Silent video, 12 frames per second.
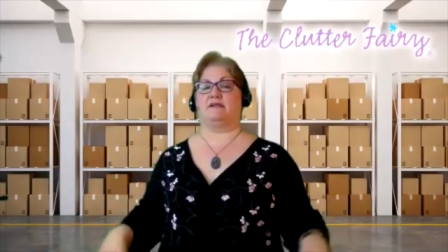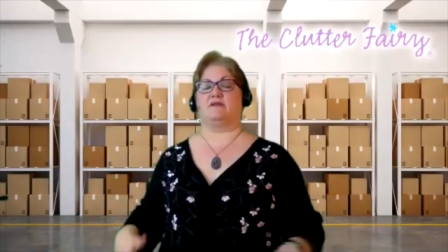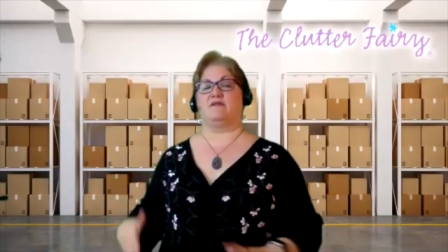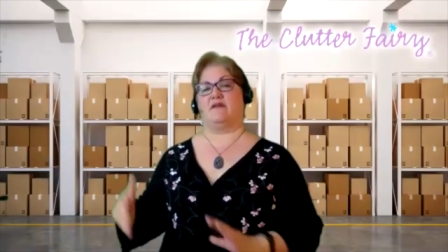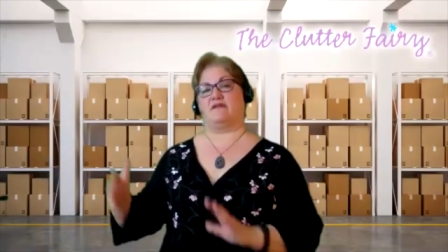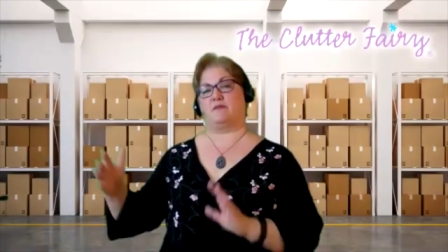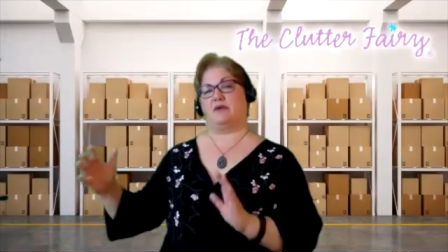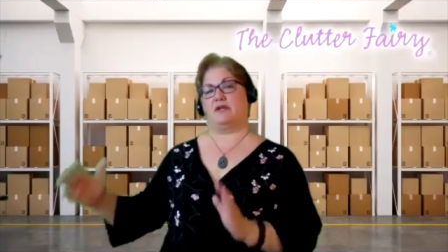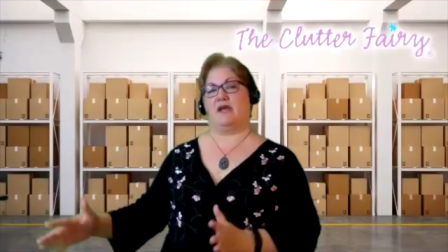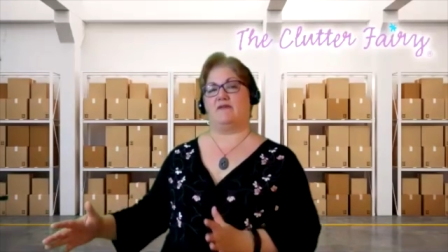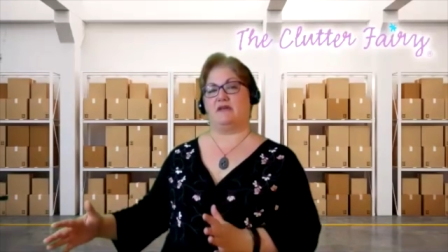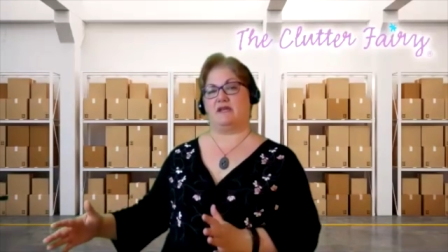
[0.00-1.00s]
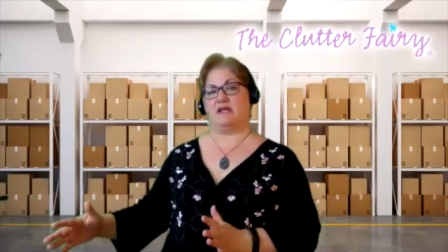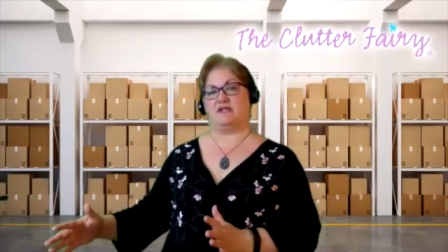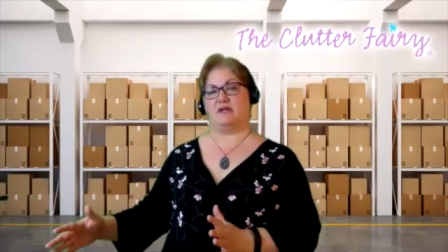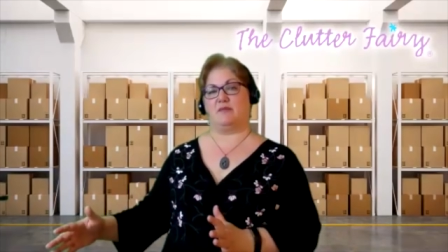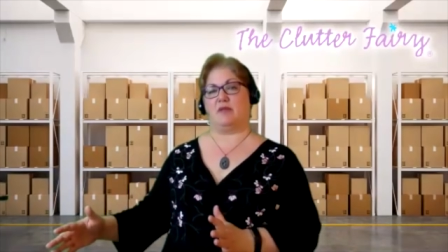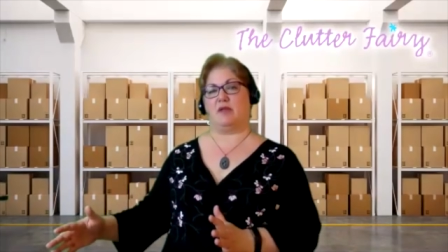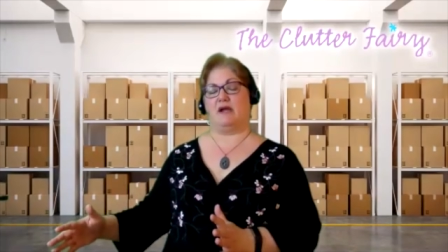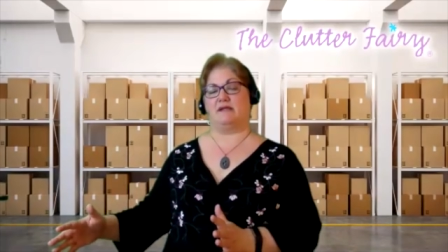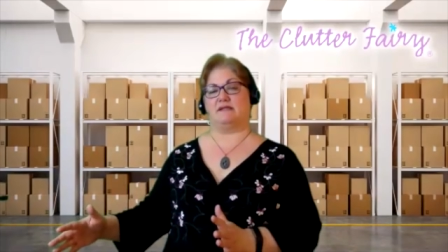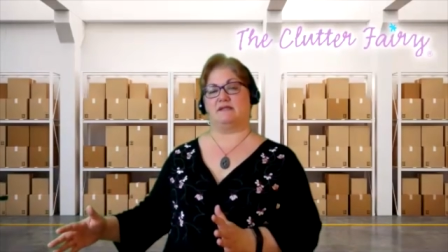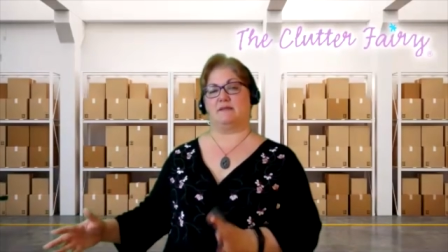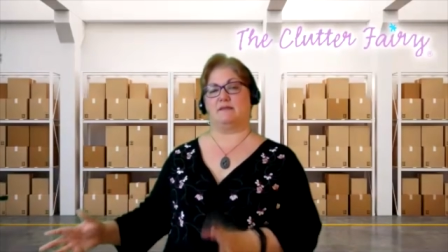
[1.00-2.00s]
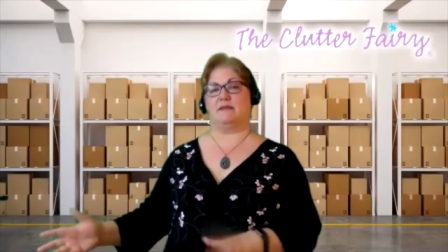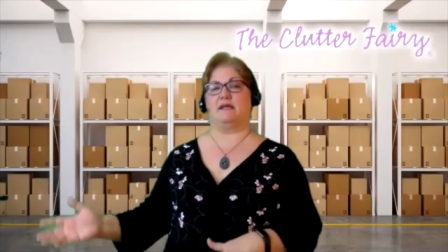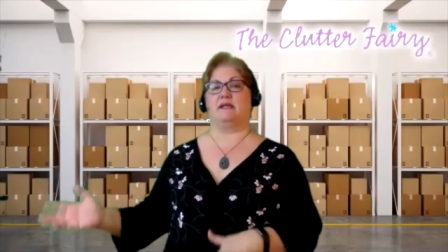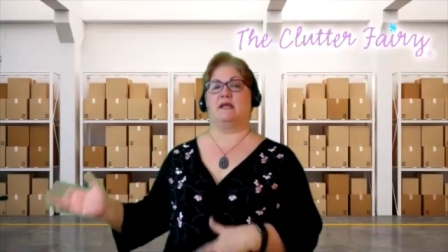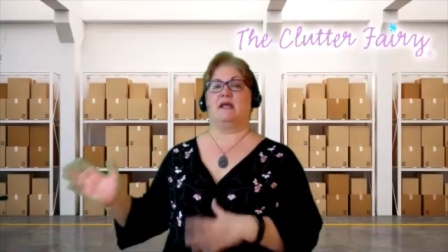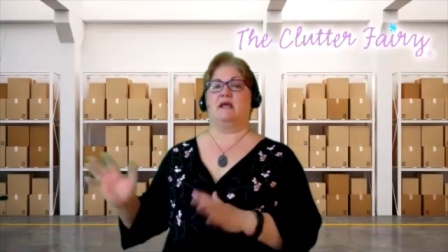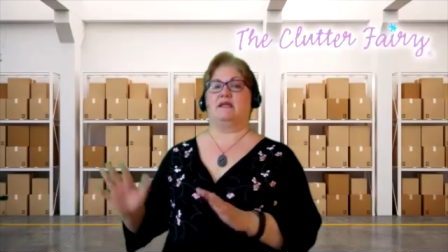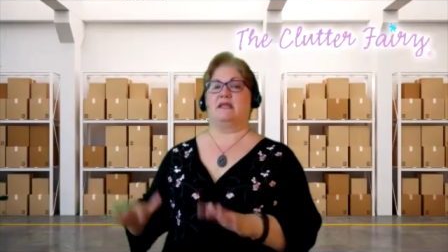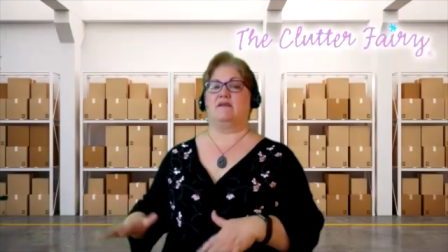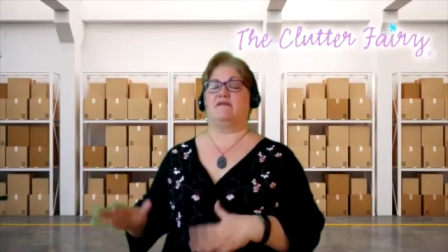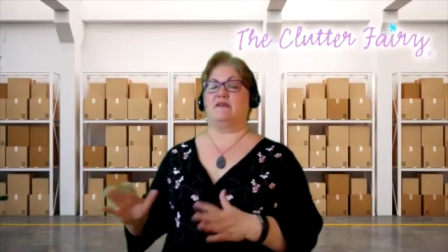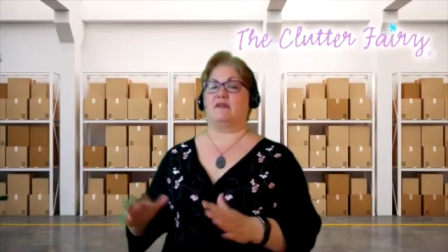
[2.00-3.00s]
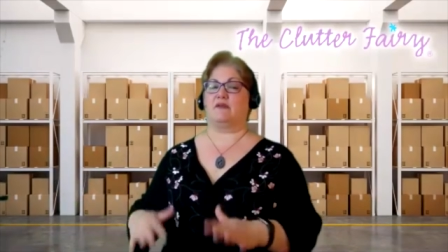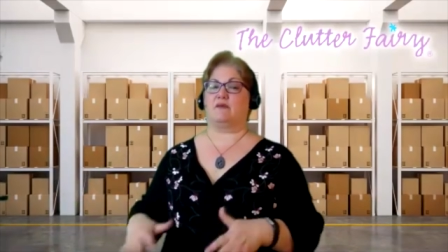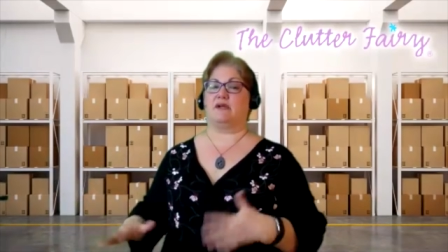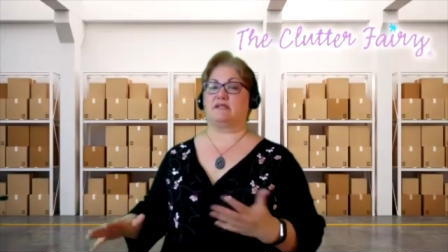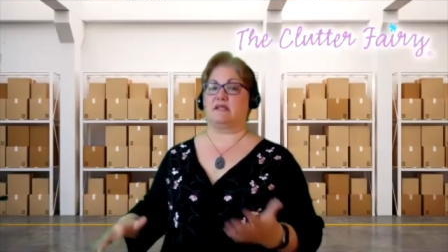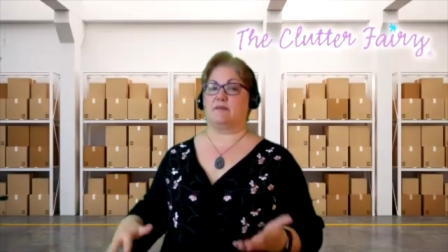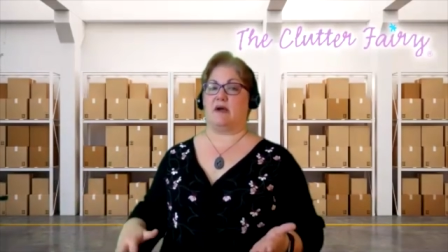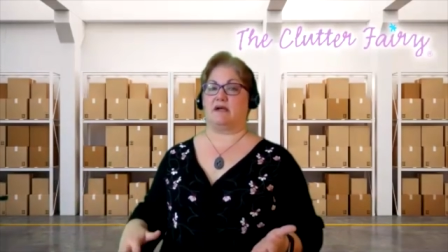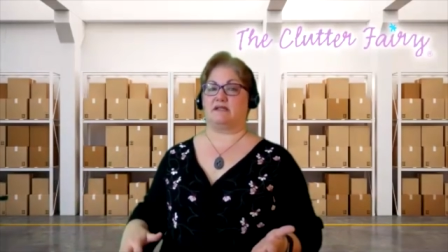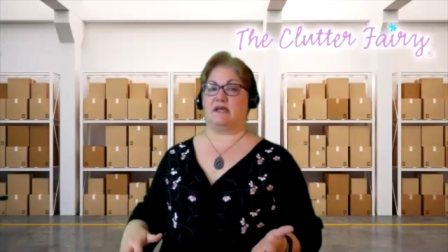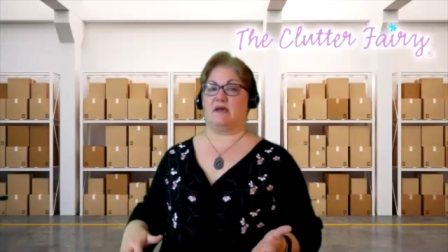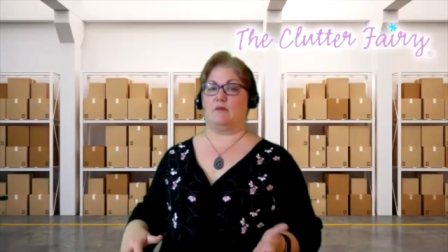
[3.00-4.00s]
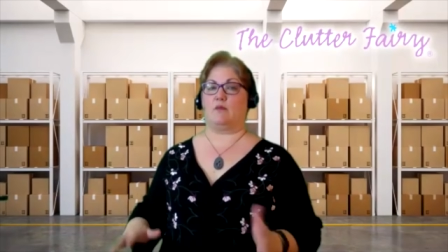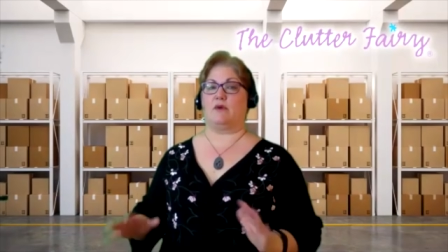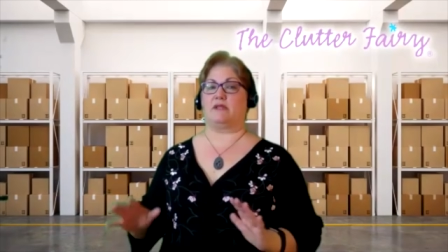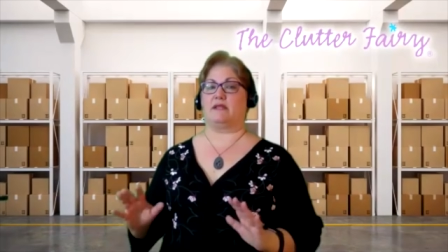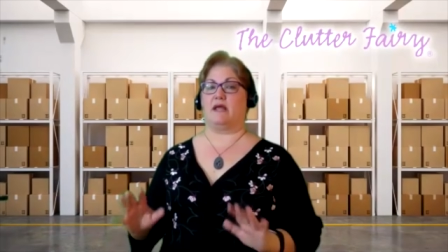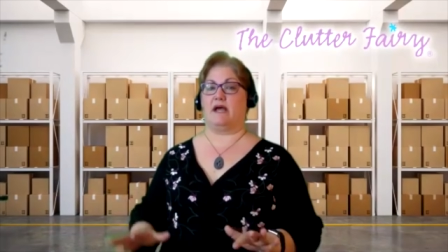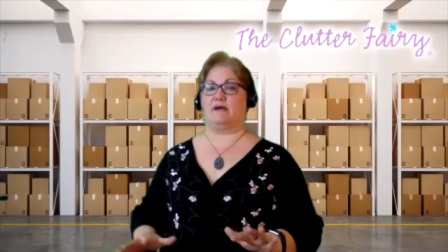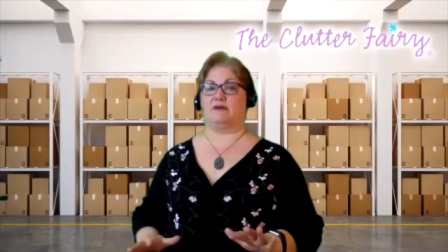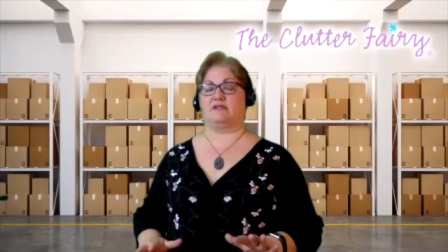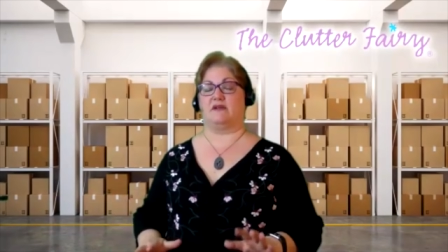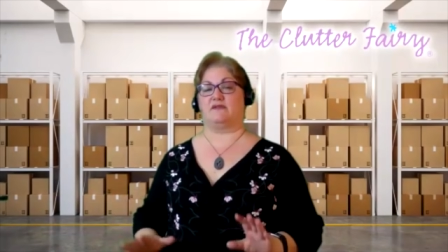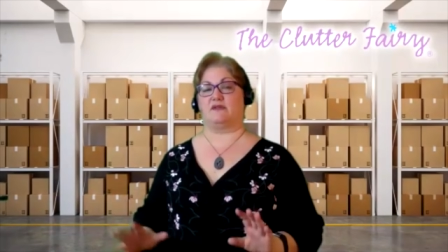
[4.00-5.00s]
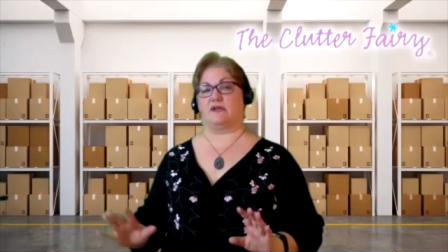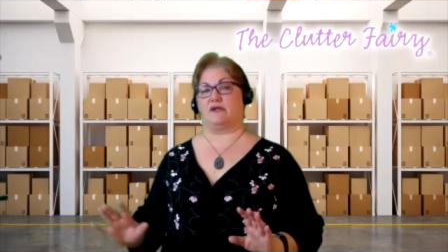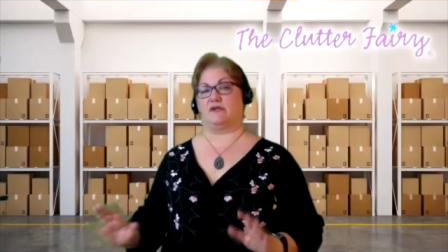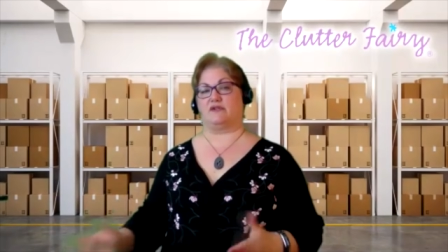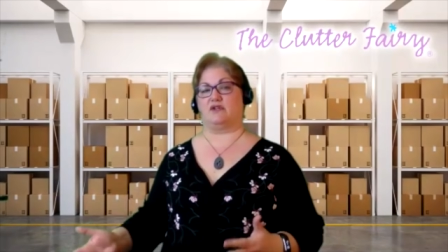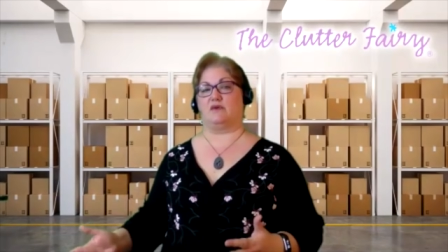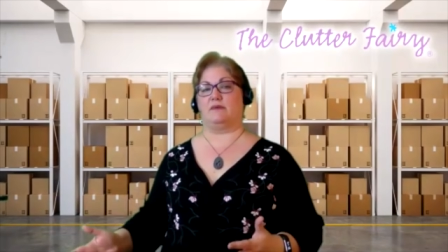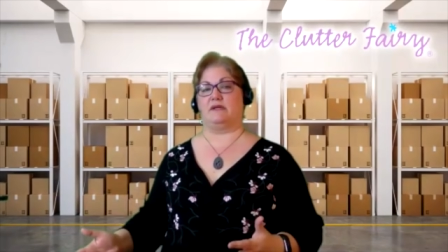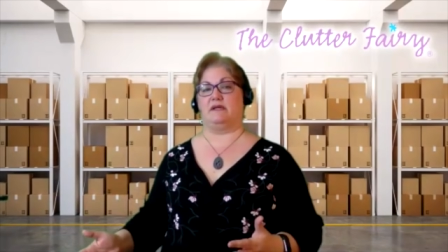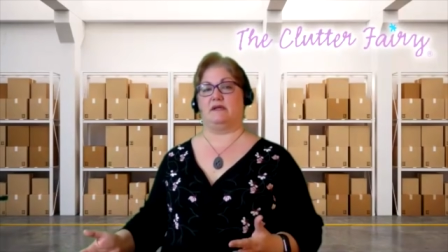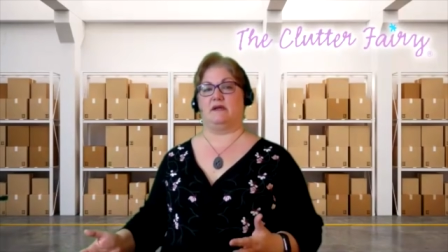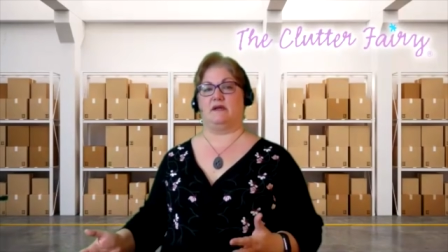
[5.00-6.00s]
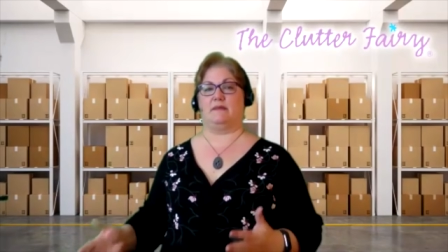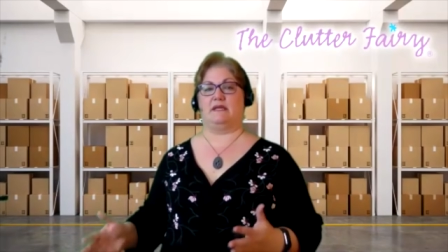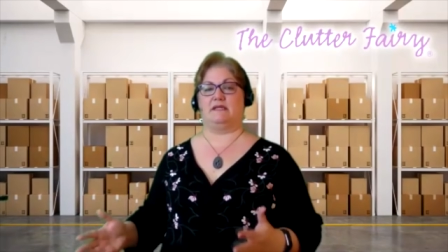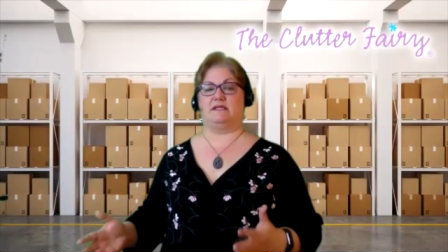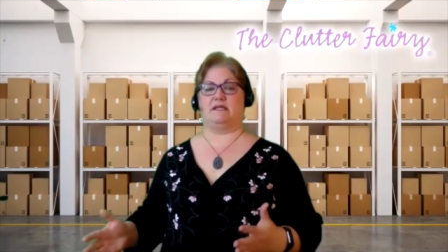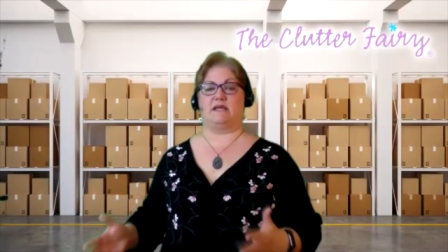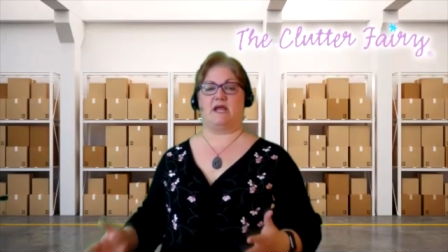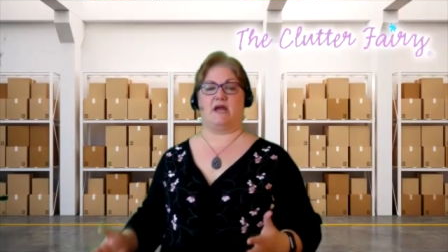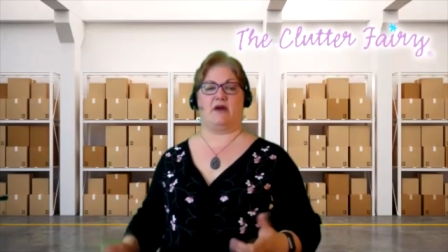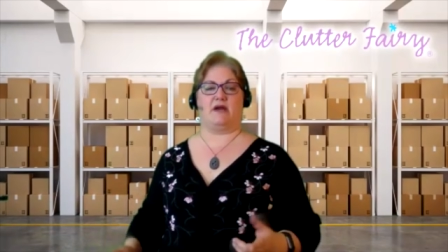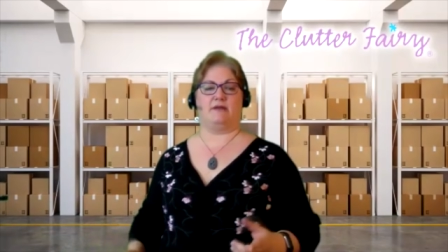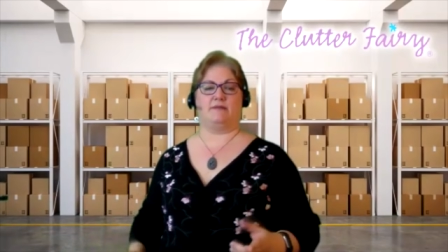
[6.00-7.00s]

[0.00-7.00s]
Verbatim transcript: So if you have to put a heavy kitchen appliance in something, then fill the rest of the box up with lighter stuff so that it'll still be easy to carry.